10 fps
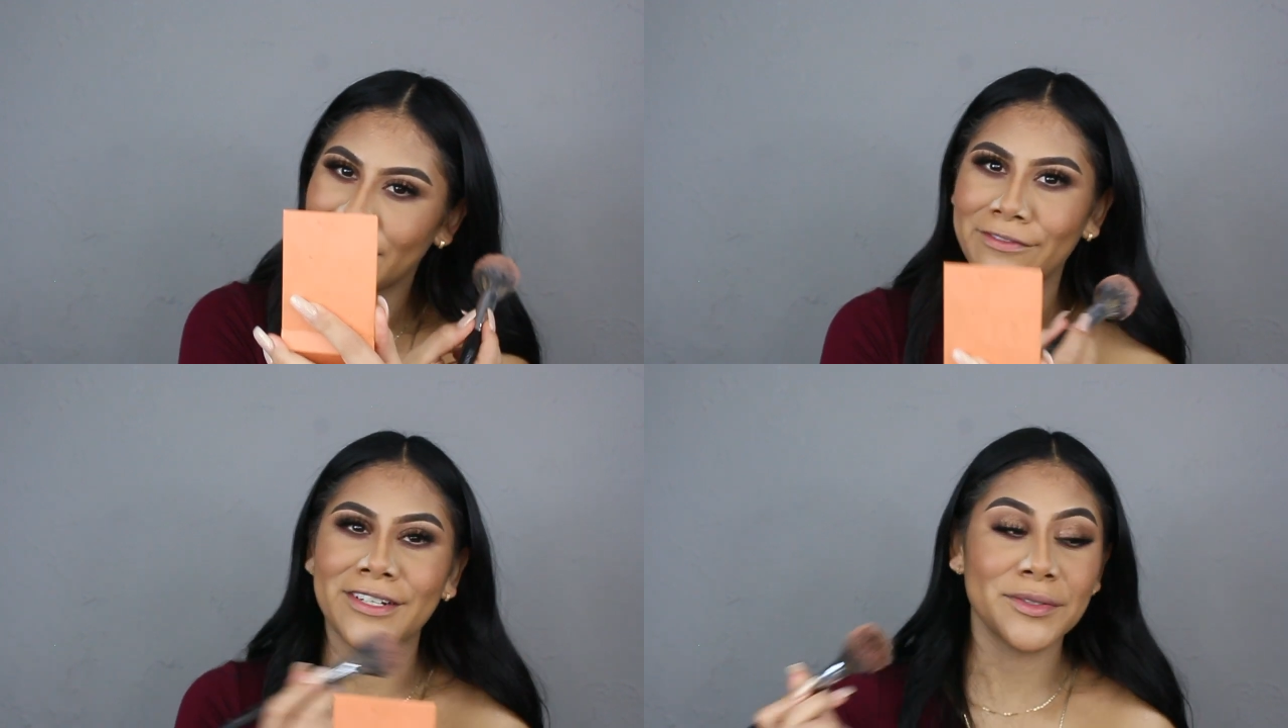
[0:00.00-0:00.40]

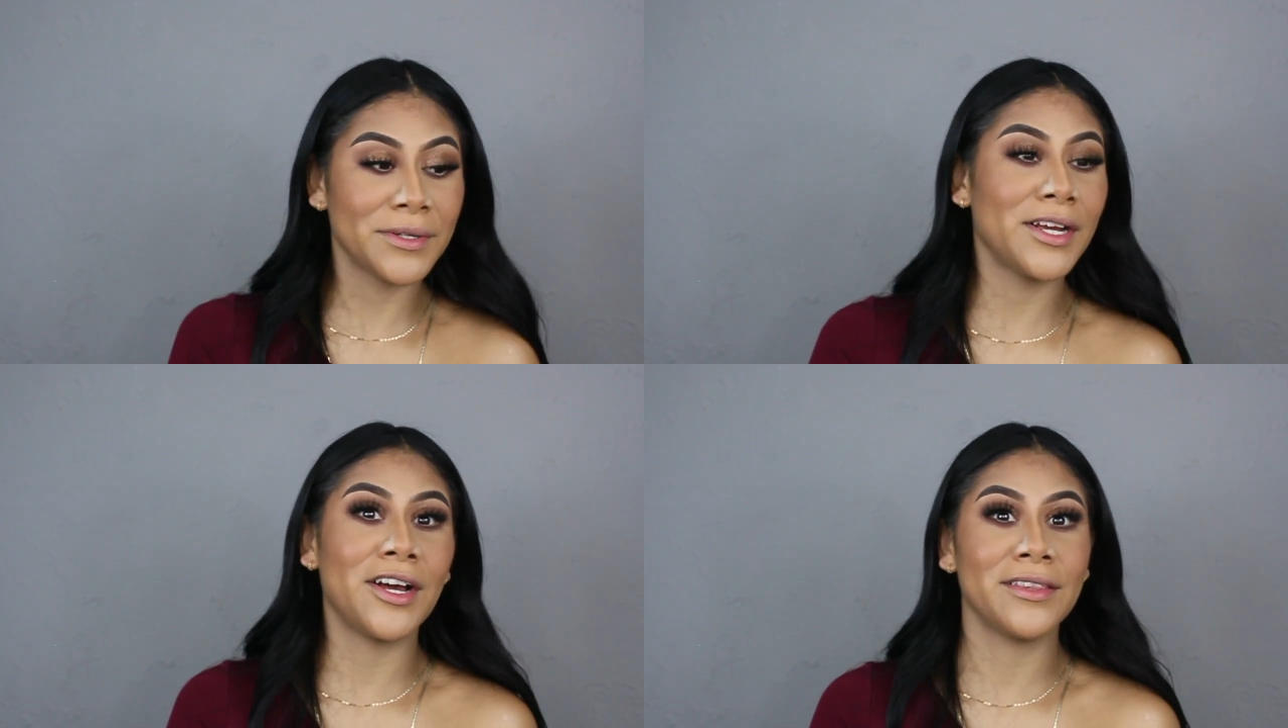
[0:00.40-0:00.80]
At first
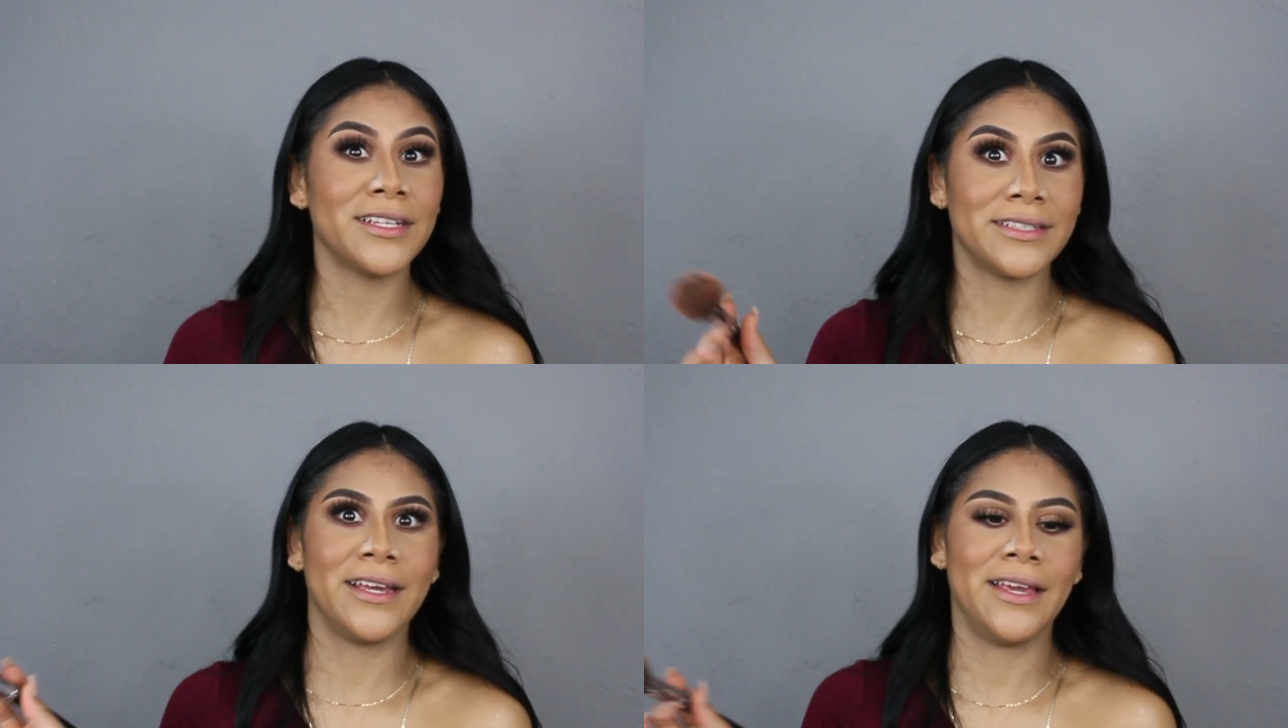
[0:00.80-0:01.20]
when I got
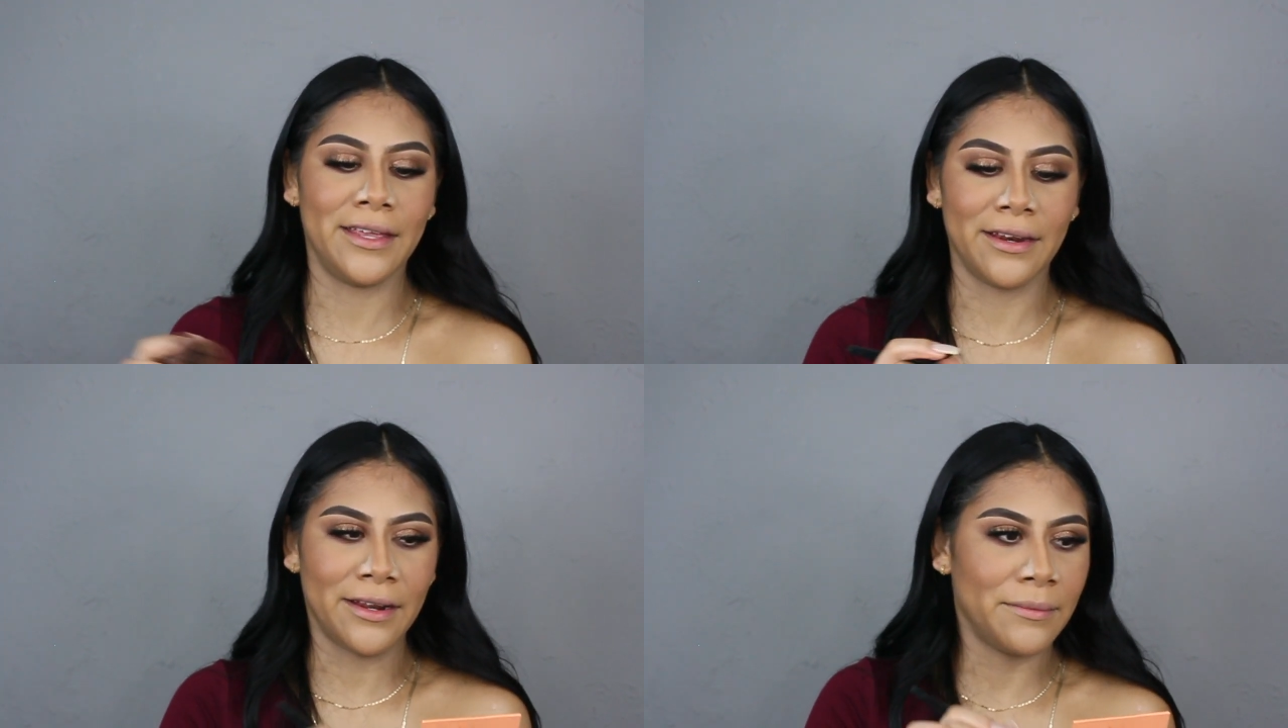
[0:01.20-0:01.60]
this I
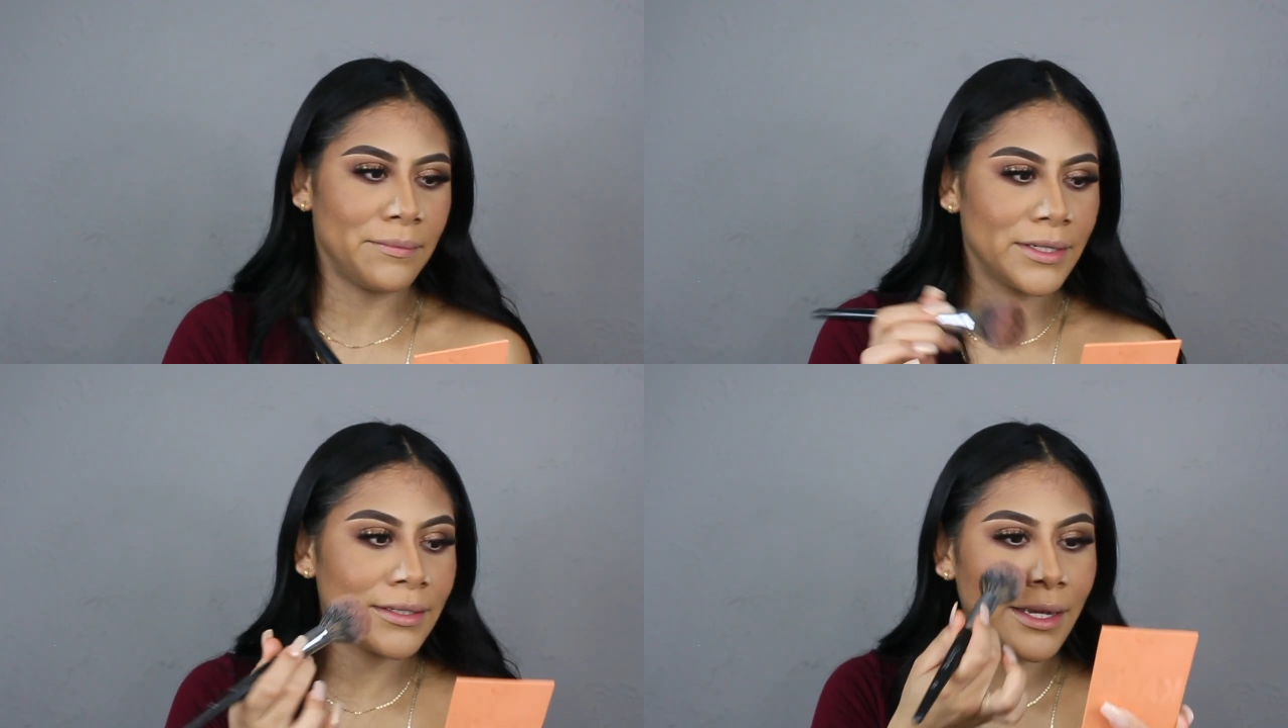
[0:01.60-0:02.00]
hated it,
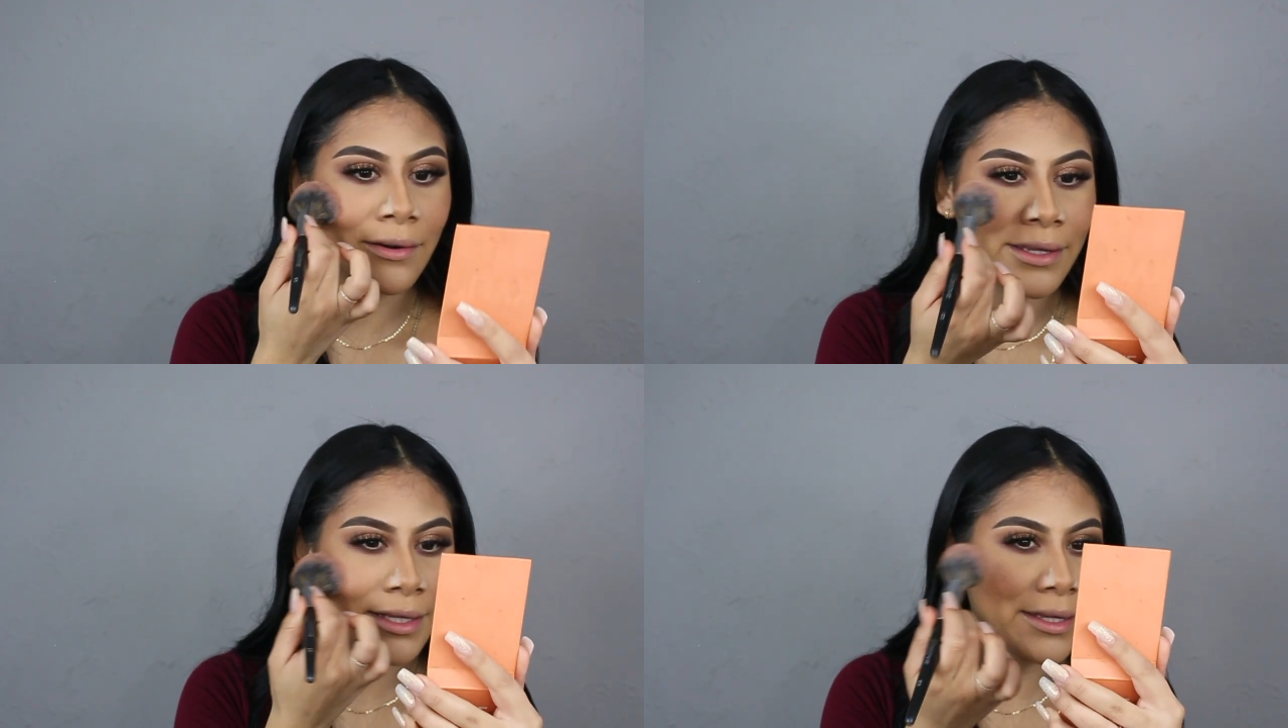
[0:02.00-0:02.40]
but now
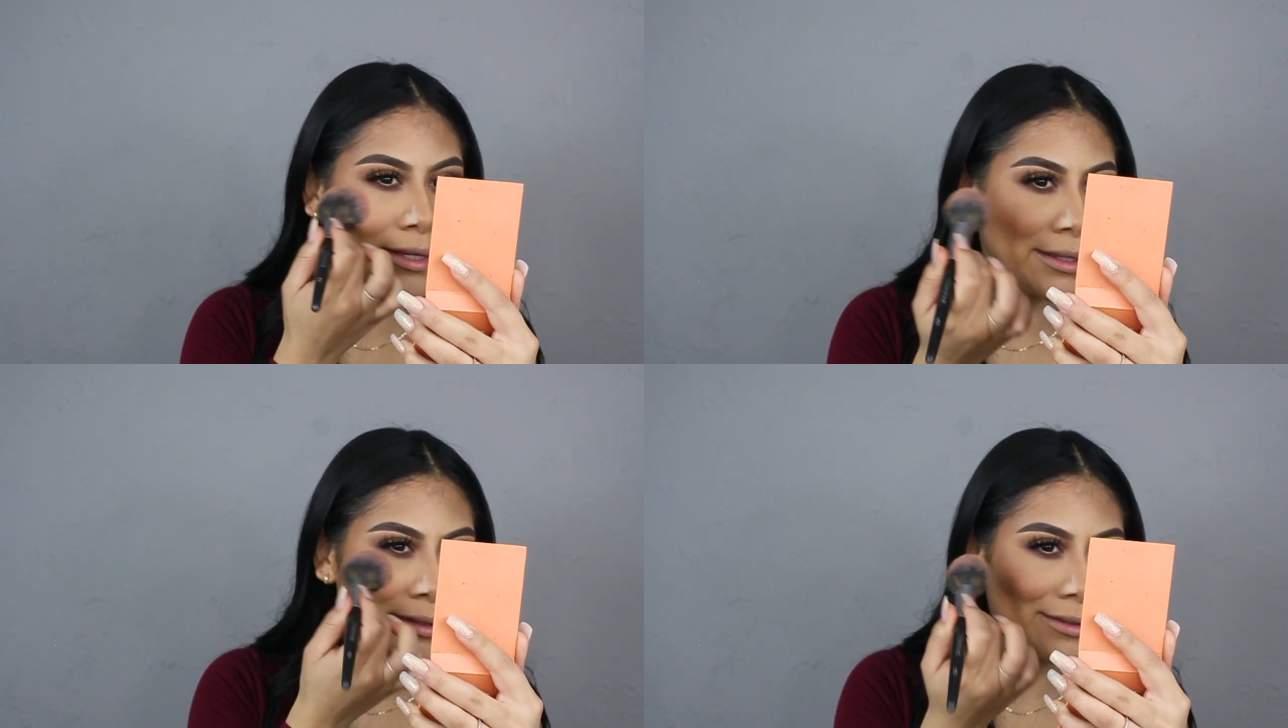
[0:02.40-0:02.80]
I
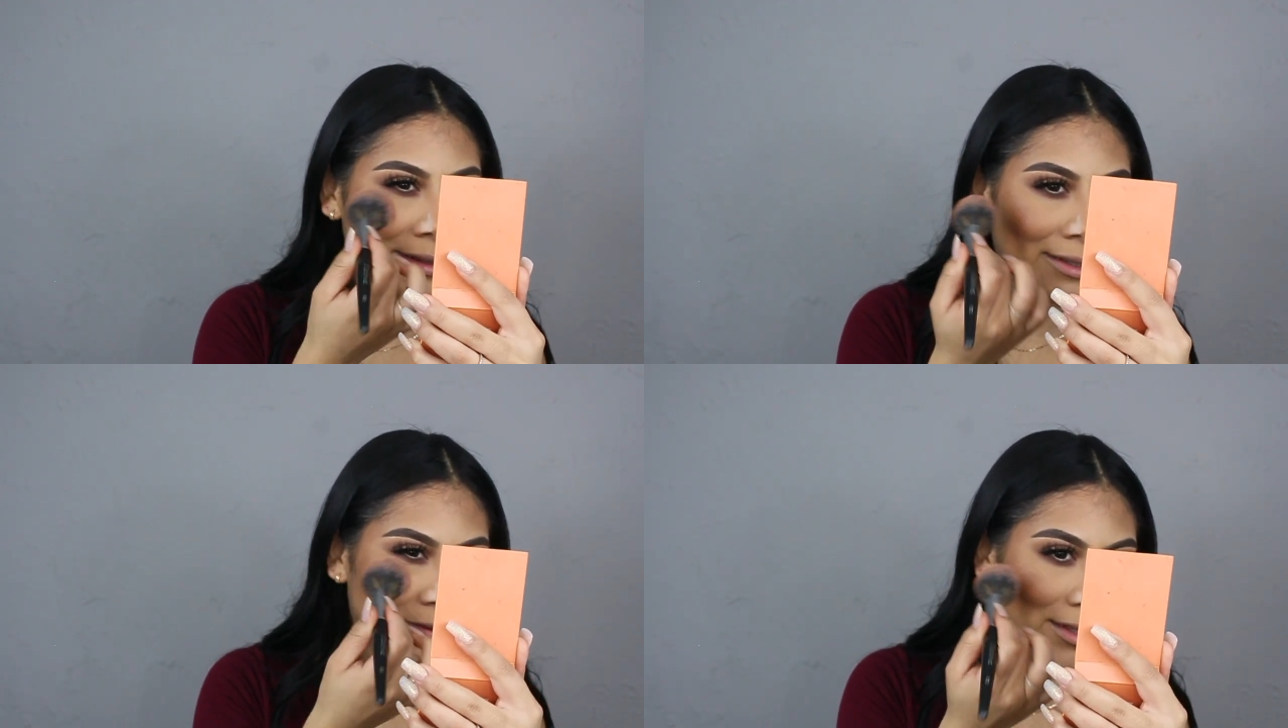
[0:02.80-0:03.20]
can't
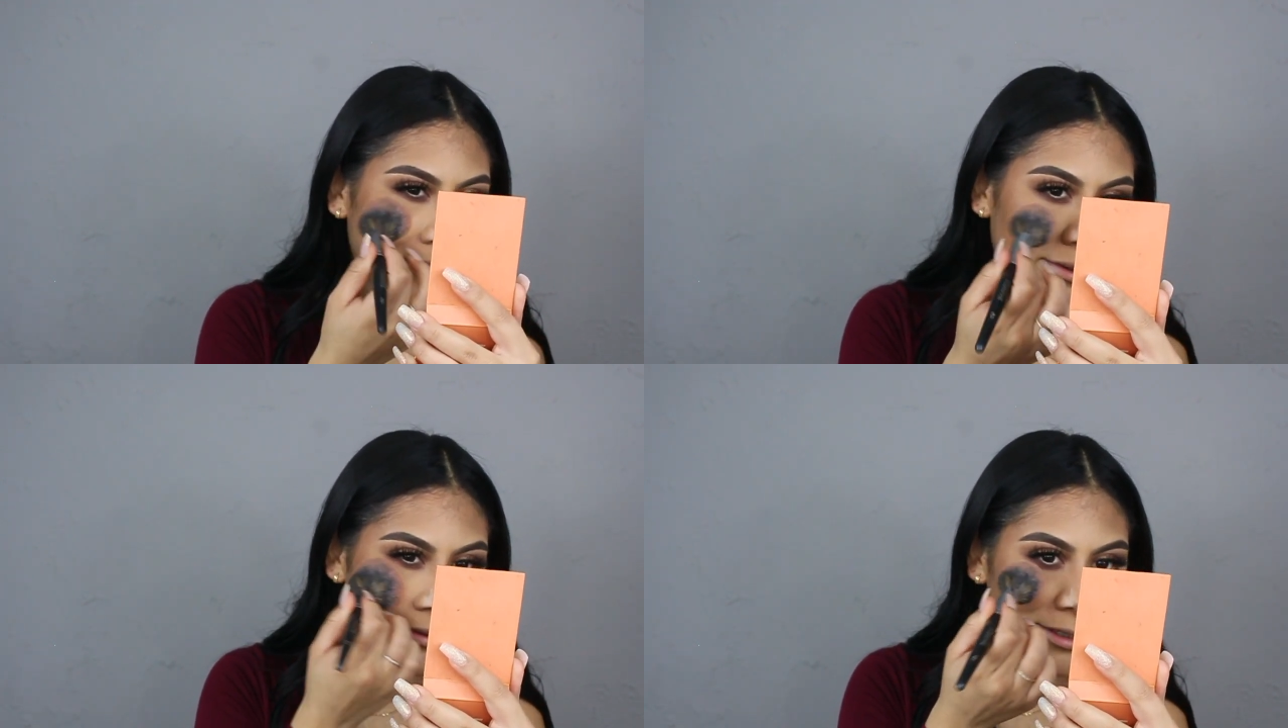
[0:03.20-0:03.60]
live
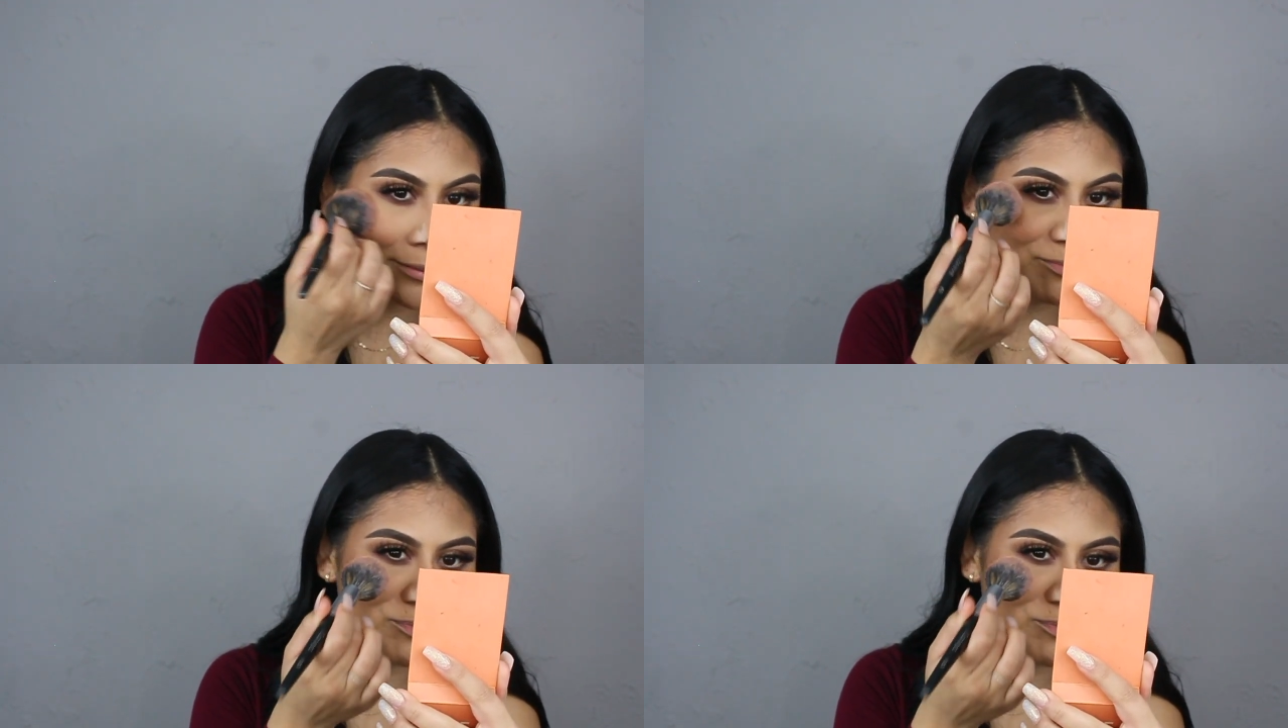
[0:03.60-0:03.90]
without it.